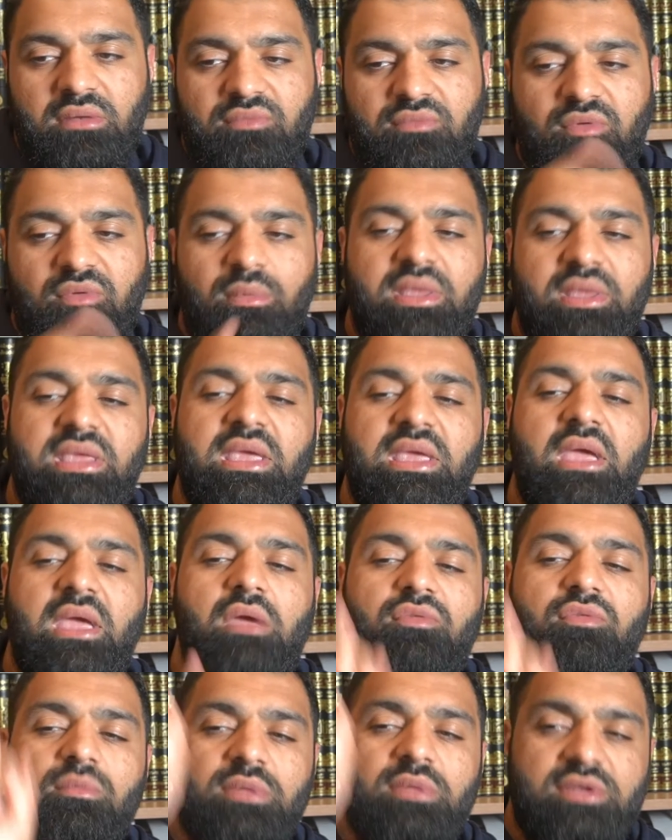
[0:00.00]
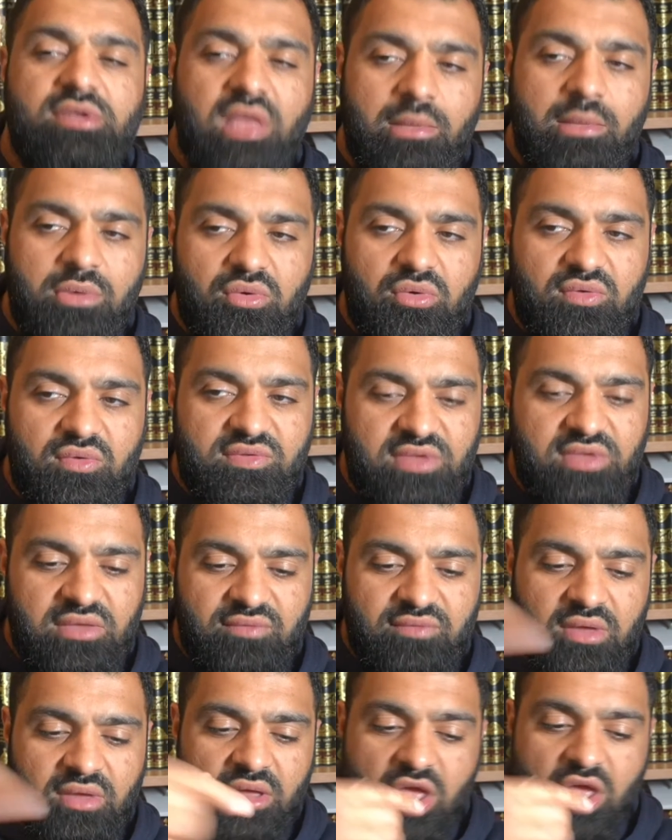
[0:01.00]
From a year from the time you receive
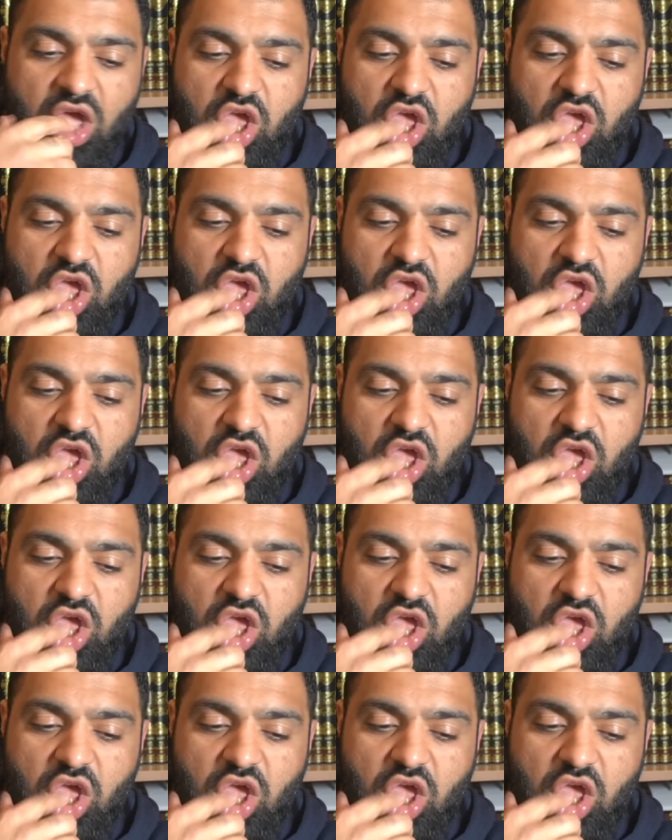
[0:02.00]
it,